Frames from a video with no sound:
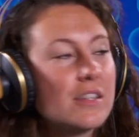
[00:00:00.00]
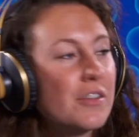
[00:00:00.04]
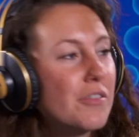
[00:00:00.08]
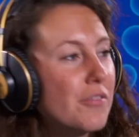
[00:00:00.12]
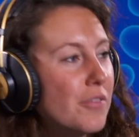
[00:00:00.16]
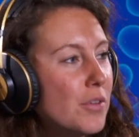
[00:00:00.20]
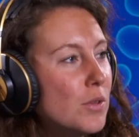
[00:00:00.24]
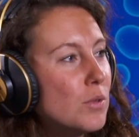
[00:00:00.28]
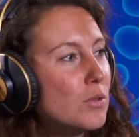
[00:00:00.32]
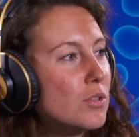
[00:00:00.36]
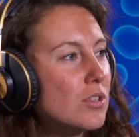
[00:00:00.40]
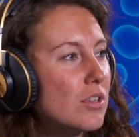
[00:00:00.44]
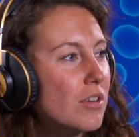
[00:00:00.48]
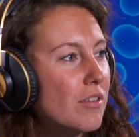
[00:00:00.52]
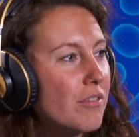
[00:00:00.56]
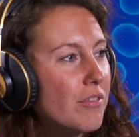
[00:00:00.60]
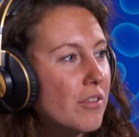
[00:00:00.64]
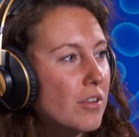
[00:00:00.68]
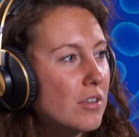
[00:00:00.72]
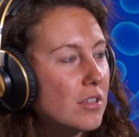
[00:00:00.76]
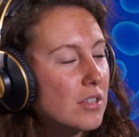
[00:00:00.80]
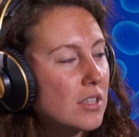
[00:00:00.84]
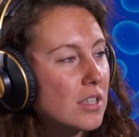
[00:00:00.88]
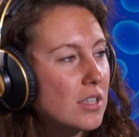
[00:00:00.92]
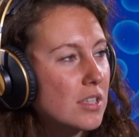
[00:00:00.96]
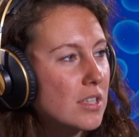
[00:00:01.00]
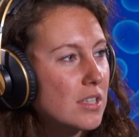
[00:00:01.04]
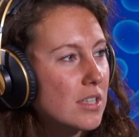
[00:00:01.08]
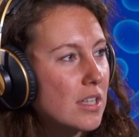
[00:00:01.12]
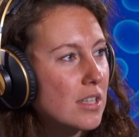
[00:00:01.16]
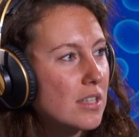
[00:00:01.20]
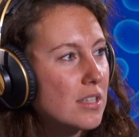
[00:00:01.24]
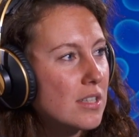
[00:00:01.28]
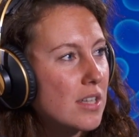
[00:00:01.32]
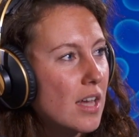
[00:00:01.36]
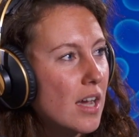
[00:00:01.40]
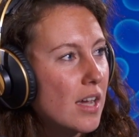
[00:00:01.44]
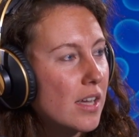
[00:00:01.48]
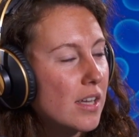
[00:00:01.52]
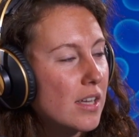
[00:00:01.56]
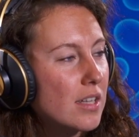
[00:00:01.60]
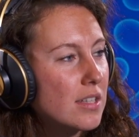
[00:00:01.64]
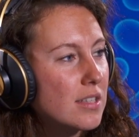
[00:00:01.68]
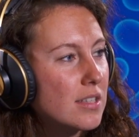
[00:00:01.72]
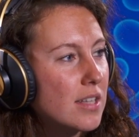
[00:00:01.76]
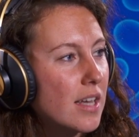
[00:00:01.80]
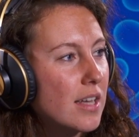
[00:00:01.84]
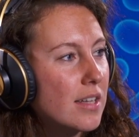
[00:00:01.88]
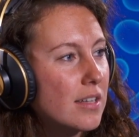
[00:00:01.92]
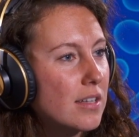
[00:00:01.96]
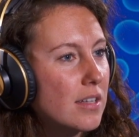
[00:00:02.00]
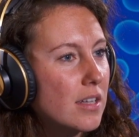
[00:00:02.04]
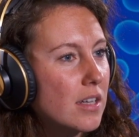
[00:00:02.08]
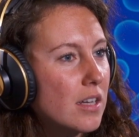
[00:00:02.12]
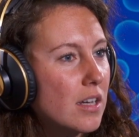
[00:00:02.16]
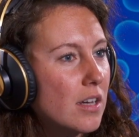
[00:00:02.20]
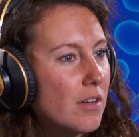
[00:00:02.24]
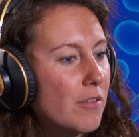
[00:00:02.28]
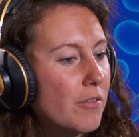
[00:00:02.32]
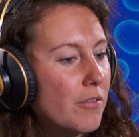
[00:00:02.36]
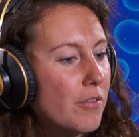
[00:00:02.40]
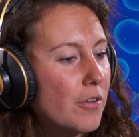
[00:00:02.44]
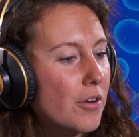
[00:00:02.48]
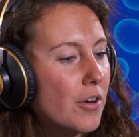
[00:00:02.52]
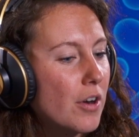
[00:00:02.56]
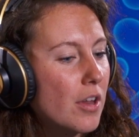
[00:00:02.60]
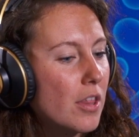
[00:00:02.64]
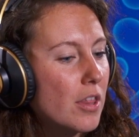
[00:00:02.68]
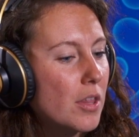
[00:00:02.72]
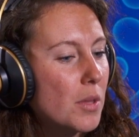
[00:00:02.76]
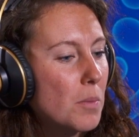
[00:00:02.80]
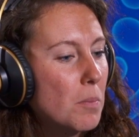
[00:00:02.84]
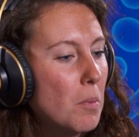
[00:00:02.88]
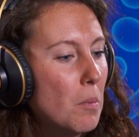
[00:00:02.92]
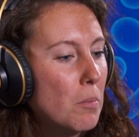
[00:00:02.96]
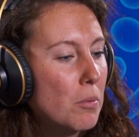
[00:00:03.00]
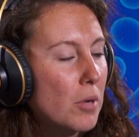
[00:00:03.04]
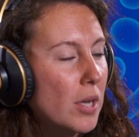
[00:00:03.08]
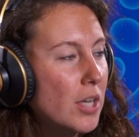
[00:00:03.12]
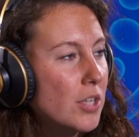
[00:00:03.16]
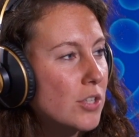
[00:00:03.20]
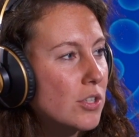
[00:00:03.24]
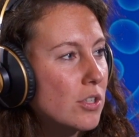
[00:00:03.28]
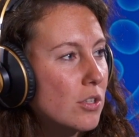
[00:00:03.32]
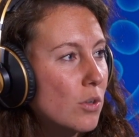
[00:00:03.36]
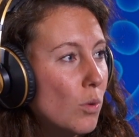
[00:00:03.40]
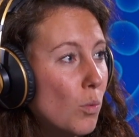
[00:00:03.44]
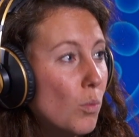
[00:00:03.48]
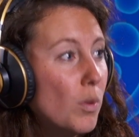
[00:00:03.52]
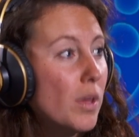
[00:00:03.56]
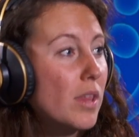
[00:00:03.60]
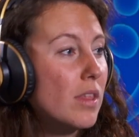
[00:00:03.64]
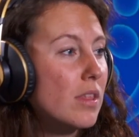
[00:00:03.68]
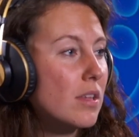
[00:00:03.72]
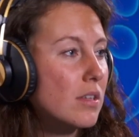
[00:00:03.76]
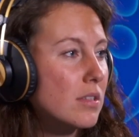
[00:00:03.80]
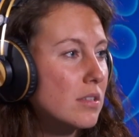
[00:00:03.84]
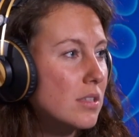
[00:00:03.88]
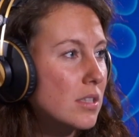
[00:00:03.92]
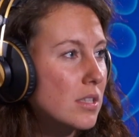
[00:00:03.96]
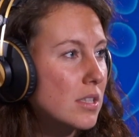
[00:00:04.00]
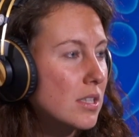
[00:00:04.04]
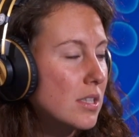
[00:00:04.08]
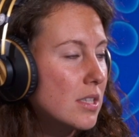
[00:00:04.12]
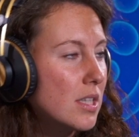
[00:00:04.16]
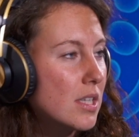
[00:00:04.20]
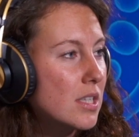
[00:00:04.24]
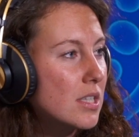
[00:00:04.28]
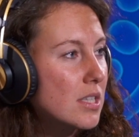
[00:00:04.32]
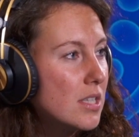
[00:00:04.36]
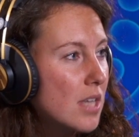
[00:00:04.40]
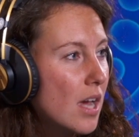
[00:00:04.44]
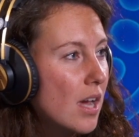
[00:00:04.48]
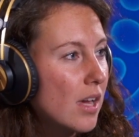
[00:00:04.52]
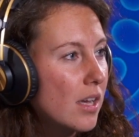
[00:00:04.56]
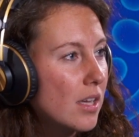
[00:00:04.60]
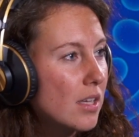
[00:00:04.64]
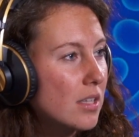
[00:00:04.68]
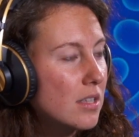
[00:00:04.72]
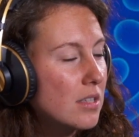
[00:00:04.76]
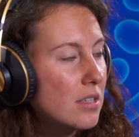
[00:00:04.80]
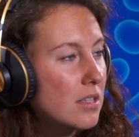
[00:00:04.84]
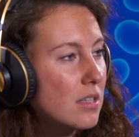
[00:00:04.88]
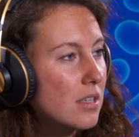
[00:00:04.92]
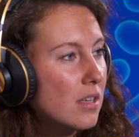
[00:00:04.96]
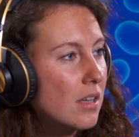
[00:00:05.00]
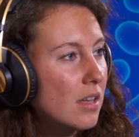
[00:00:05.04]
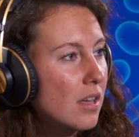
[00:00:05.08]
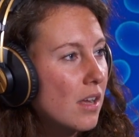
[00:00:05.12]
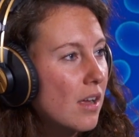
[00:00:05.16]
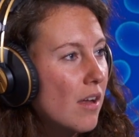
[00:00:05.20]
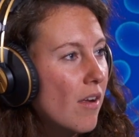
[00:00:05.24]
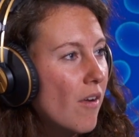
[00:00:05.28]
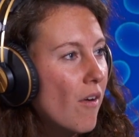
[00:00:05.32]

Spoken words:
the future for citizen science and for the population with the citizen science?